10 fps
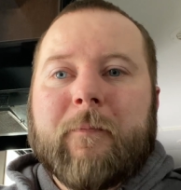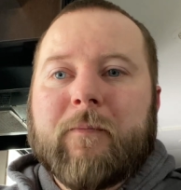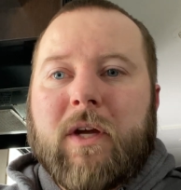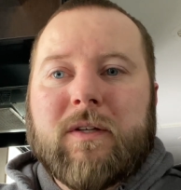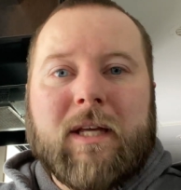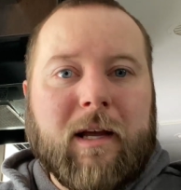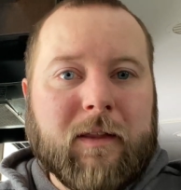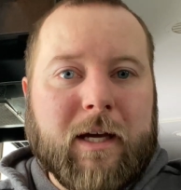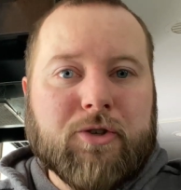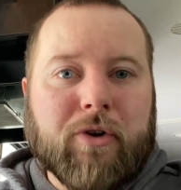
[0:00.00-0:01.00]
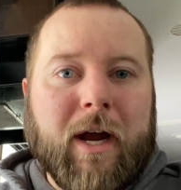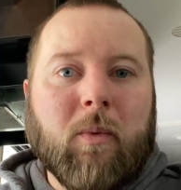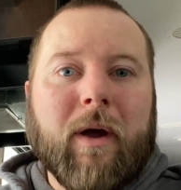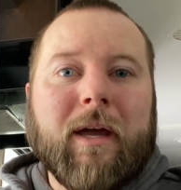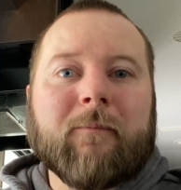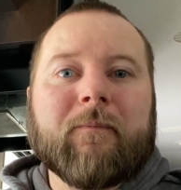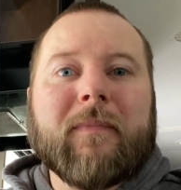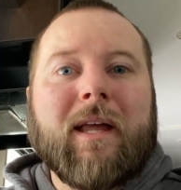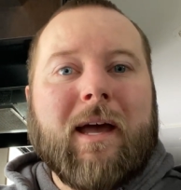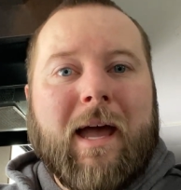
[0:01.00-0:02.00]
you know, take that dry weight,
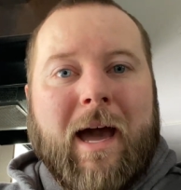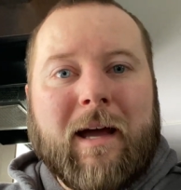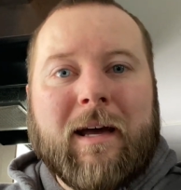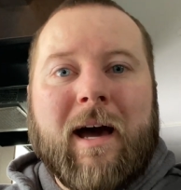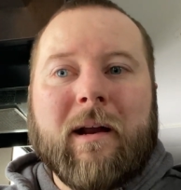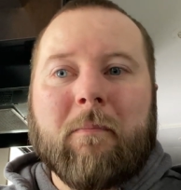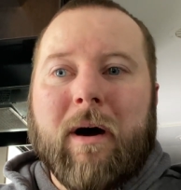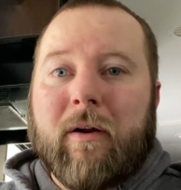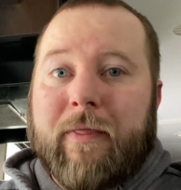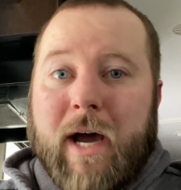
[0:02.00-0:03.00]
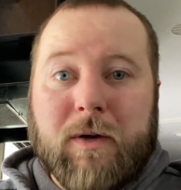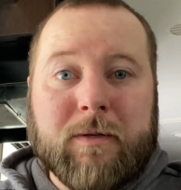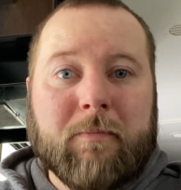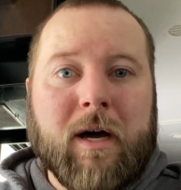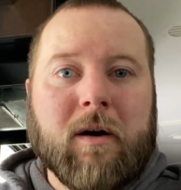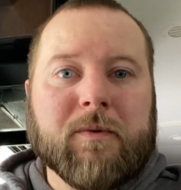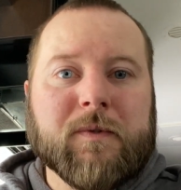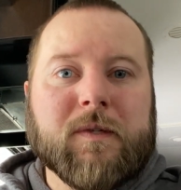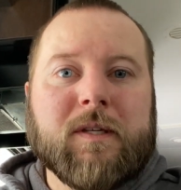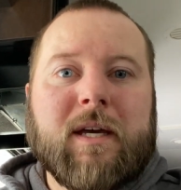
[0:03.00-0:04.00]
add on about a thousand
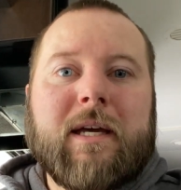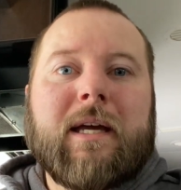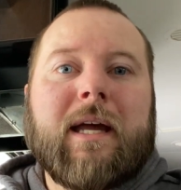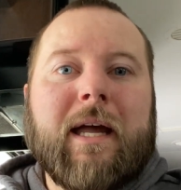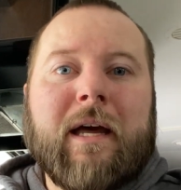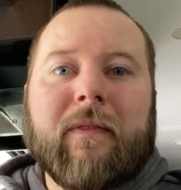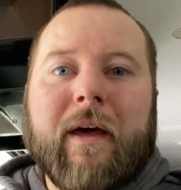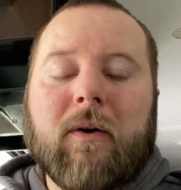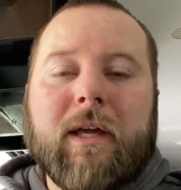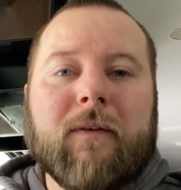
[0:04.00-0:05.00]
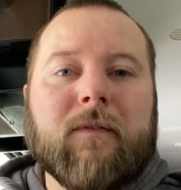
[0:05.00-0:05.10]
pounds, and that'll give